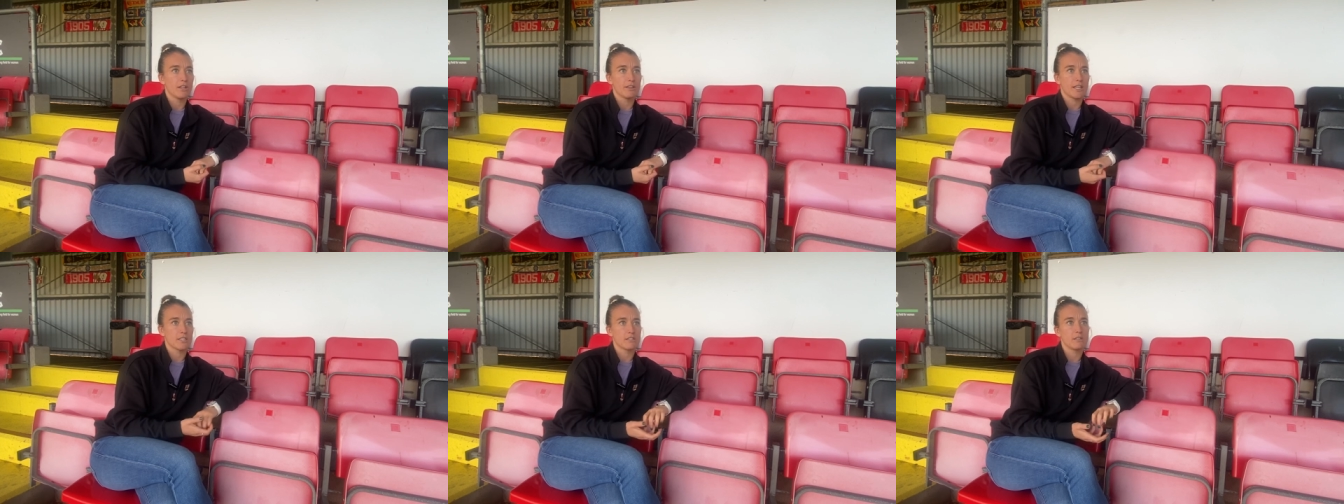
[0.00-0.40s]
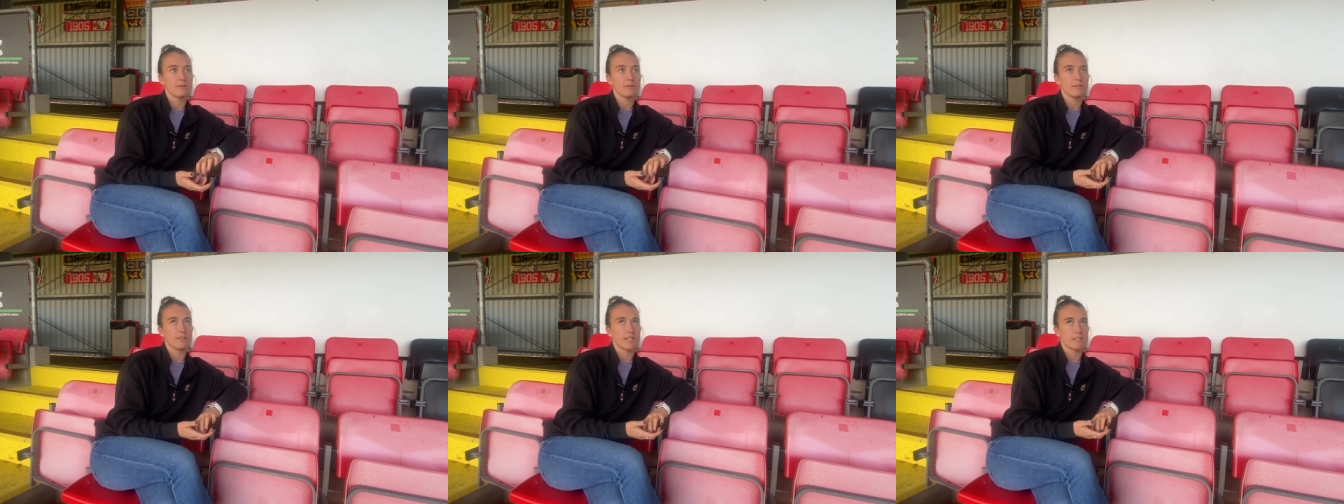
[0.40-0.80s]
that's
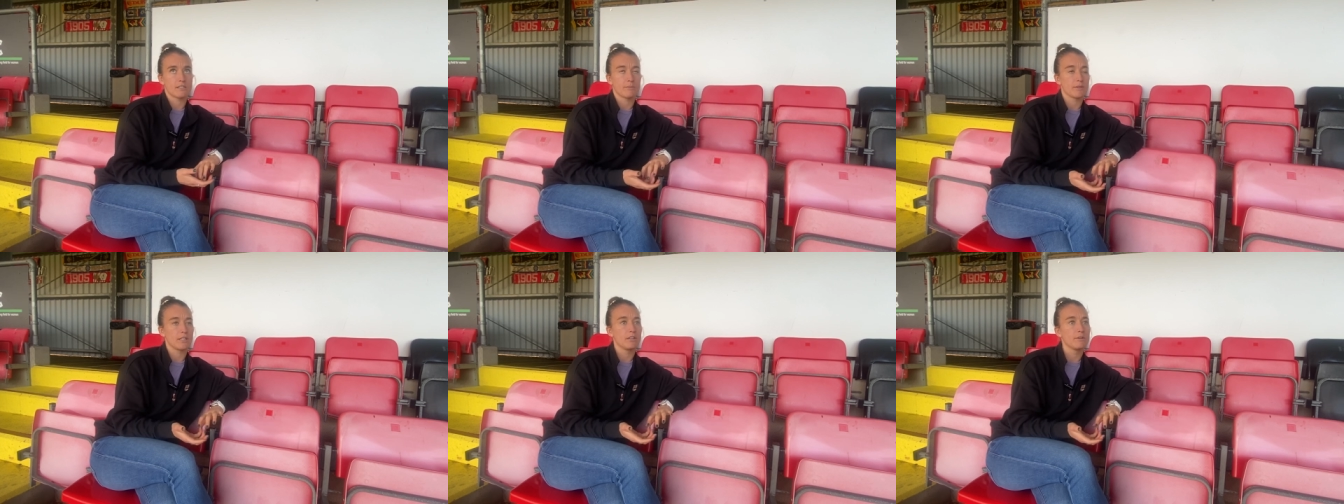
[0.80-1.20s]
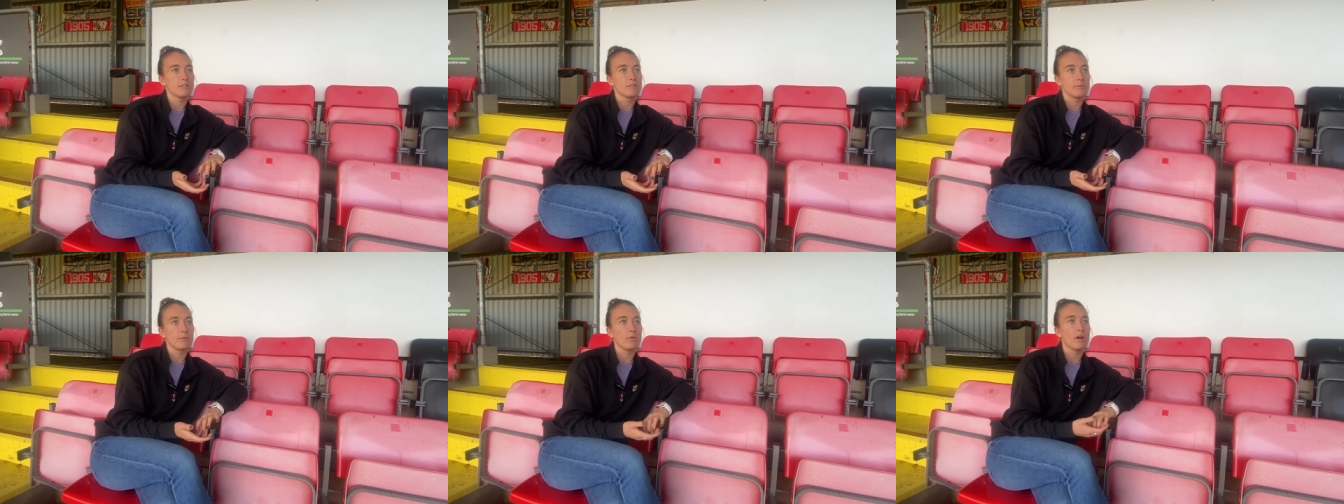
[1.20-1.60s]
that's something Lewes
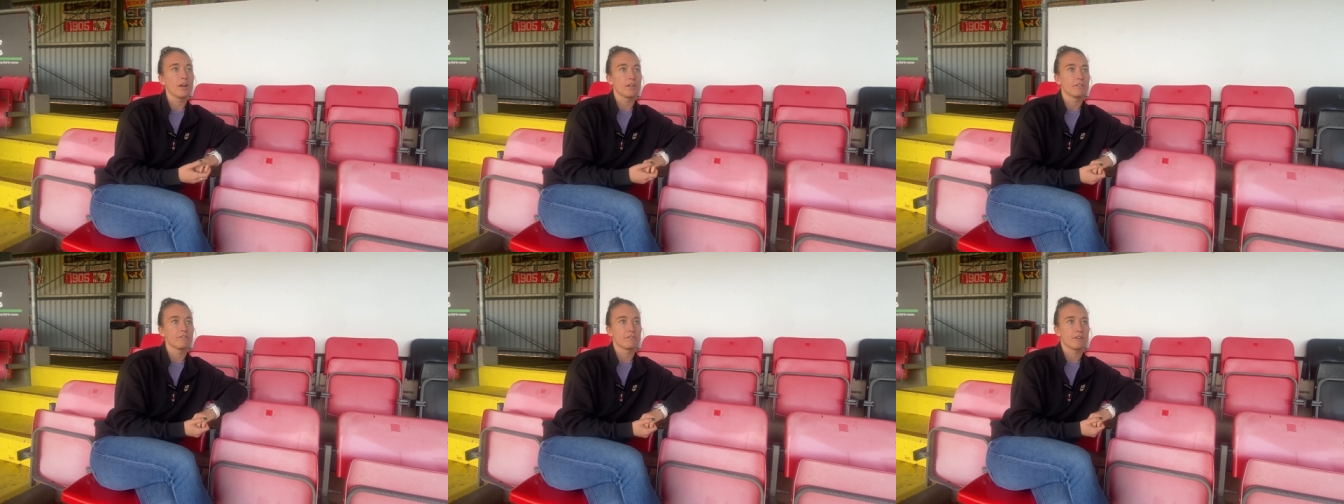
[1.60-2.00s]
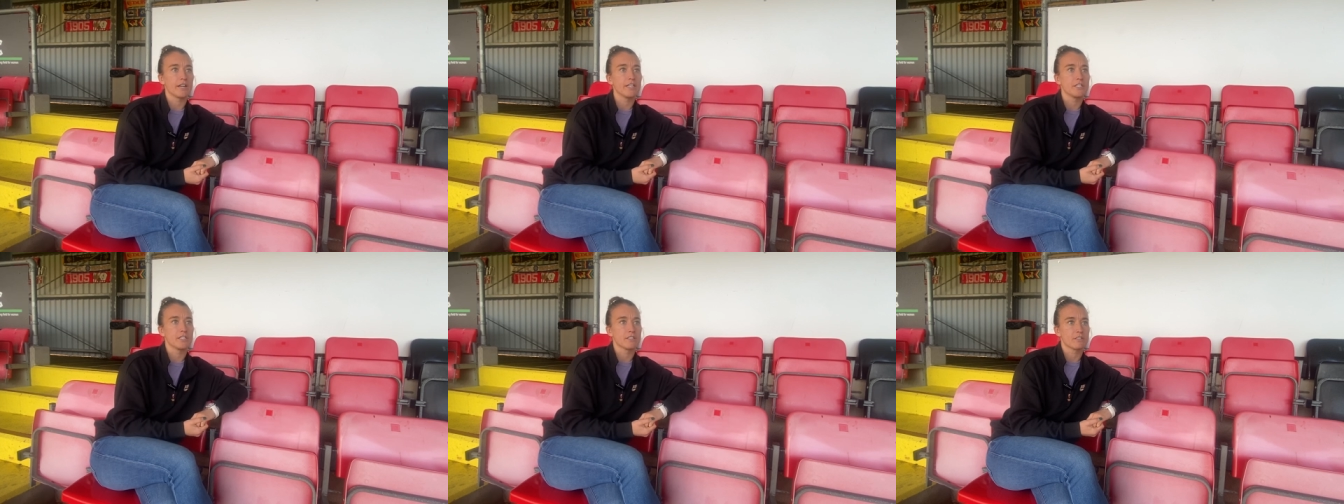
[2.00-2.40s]
has been working on for
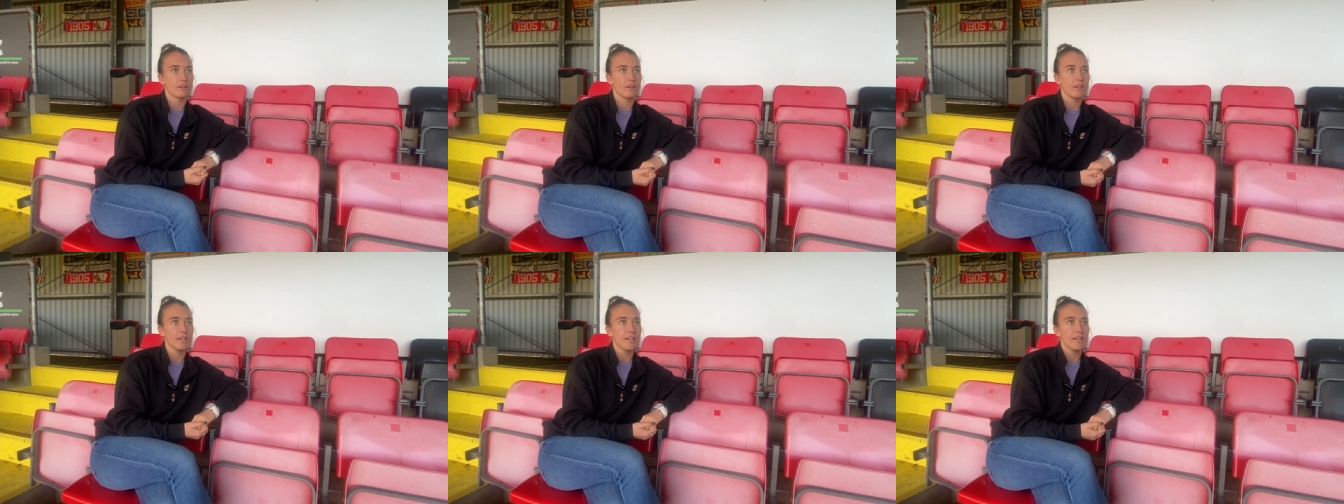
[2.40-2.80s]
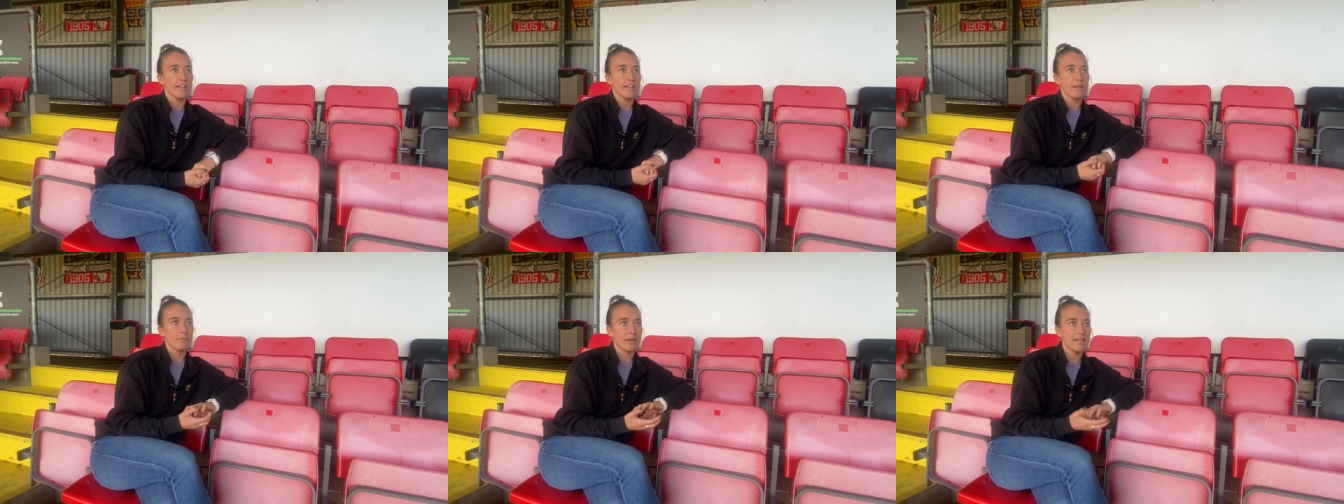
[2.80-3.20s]
ages so
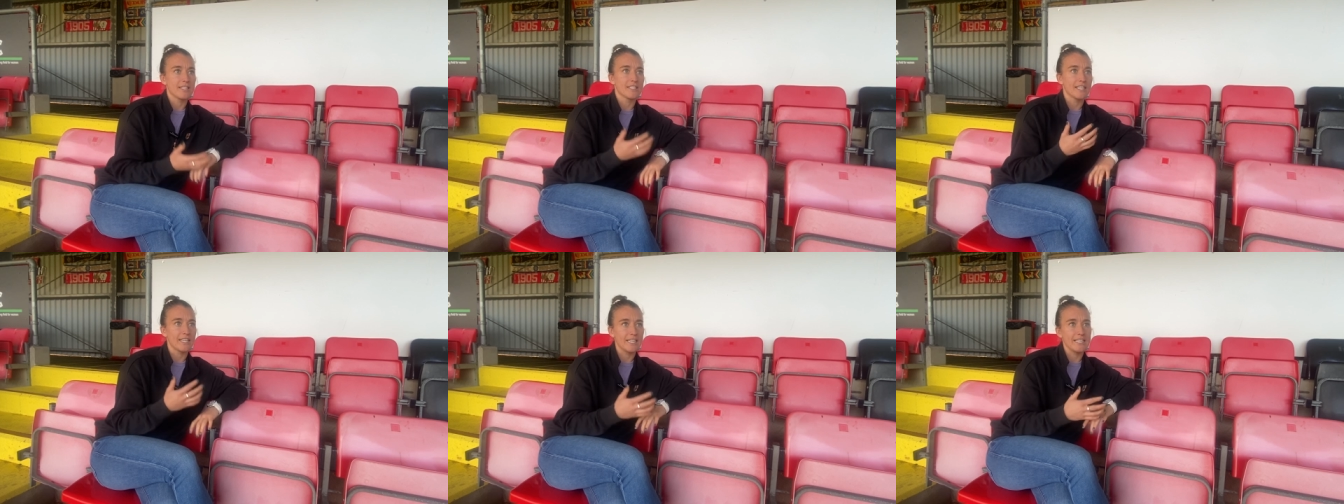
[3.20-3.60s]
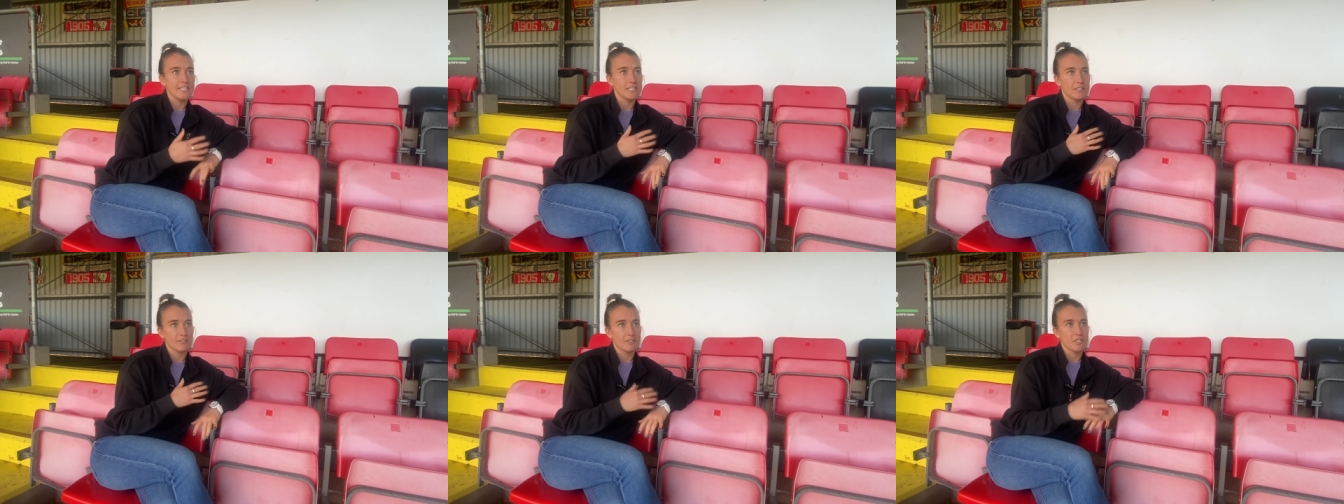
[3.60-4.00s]
it makes it
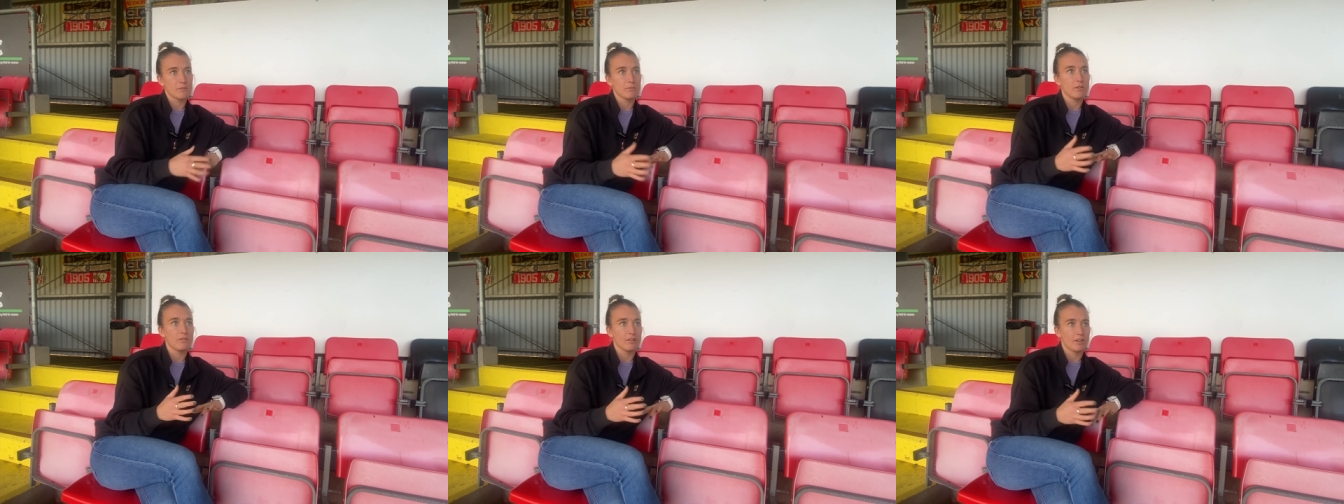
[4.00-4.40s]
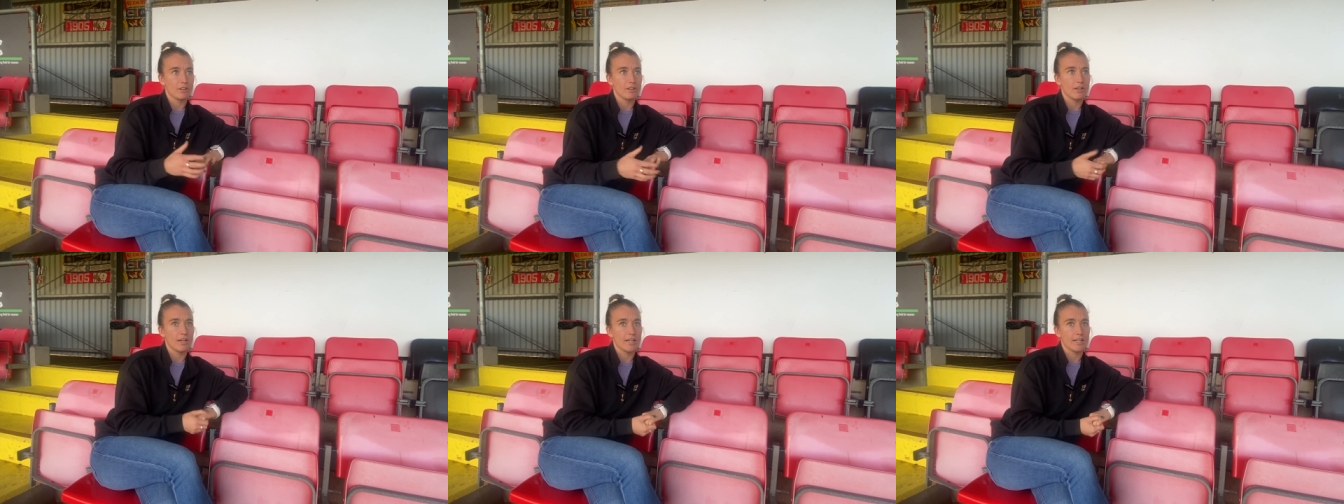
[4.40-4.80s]
easier and smoother
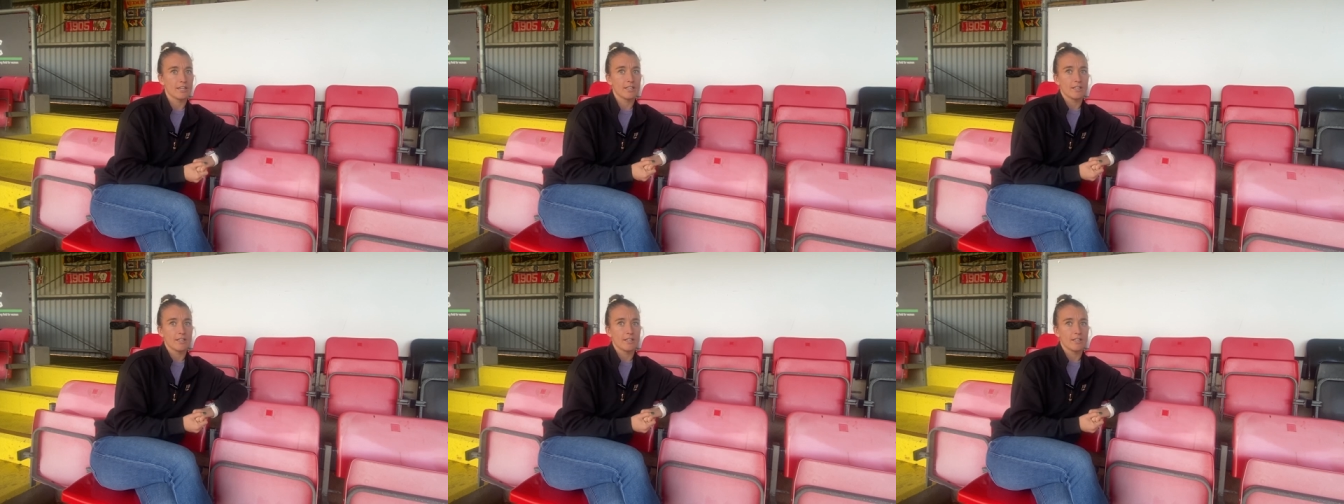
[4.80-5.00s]
like